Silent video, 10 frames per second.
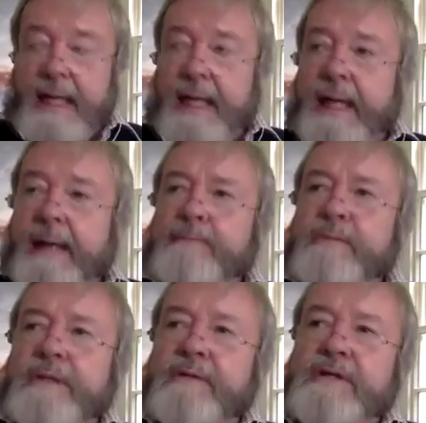
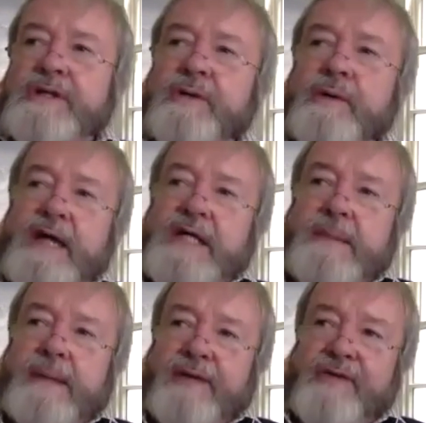Um, there are two
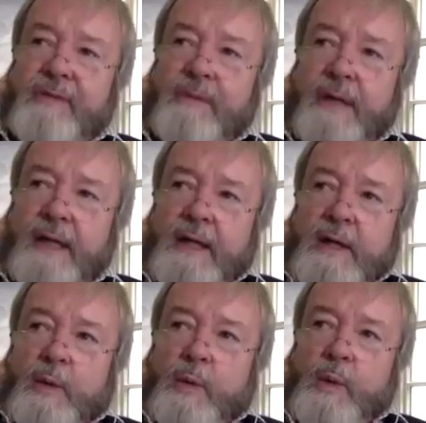aspects to it.
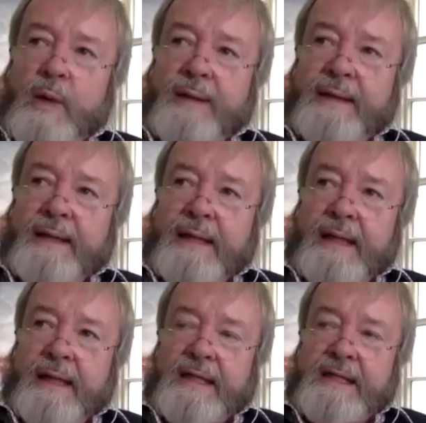One
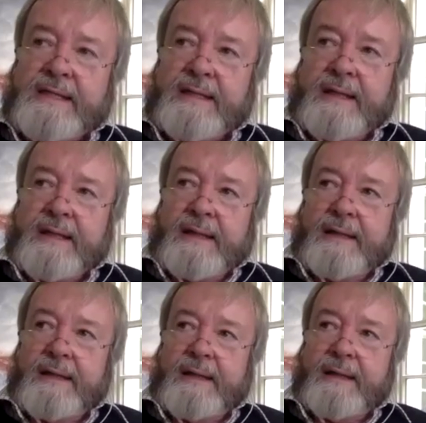is
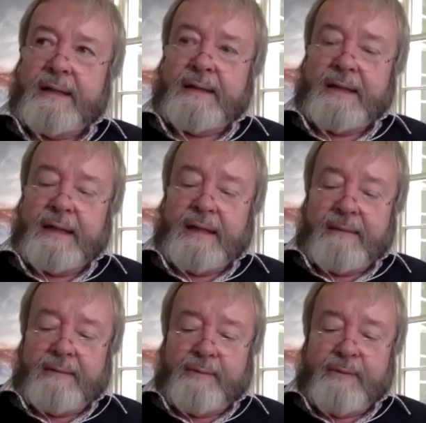
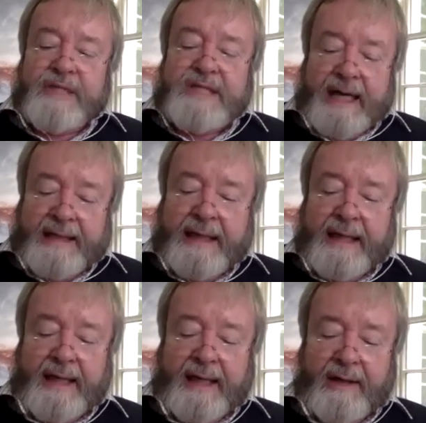the
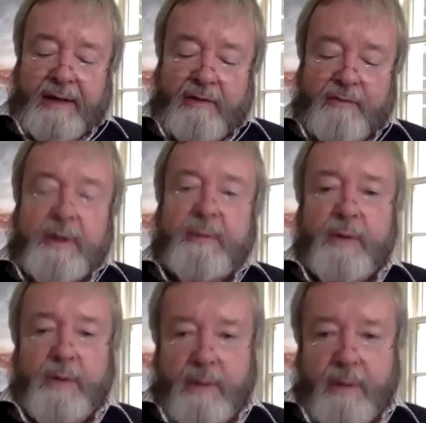mishandling of
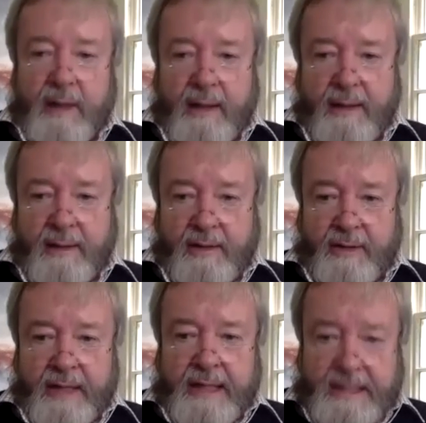people who are
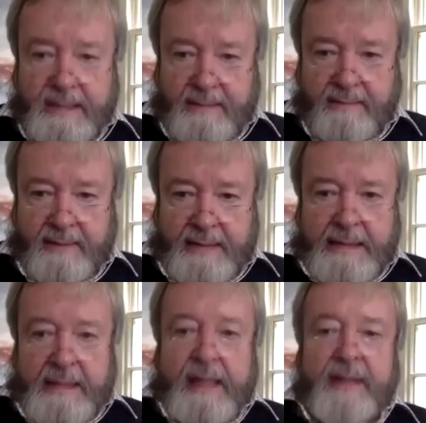creative,
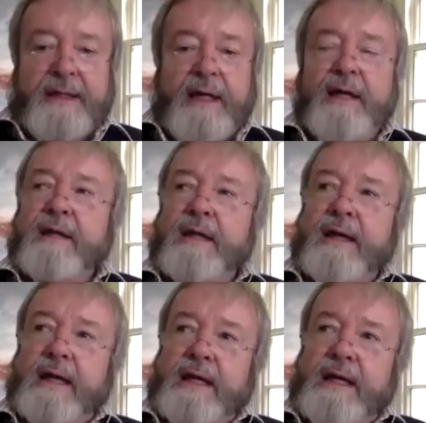and the other
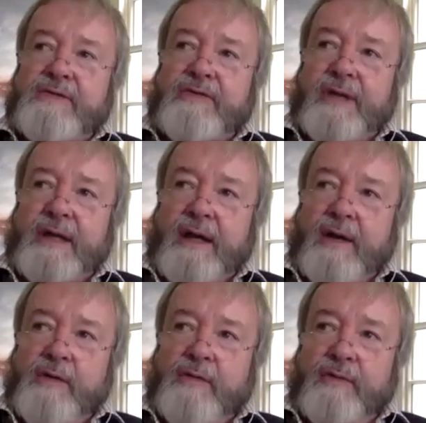is the
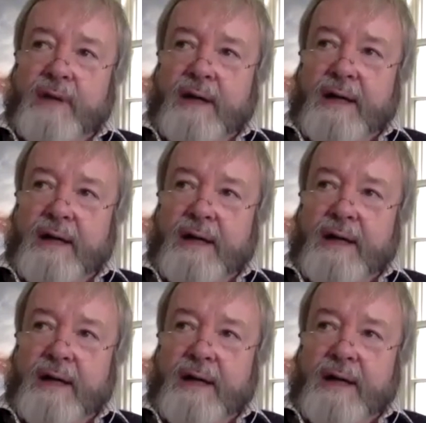over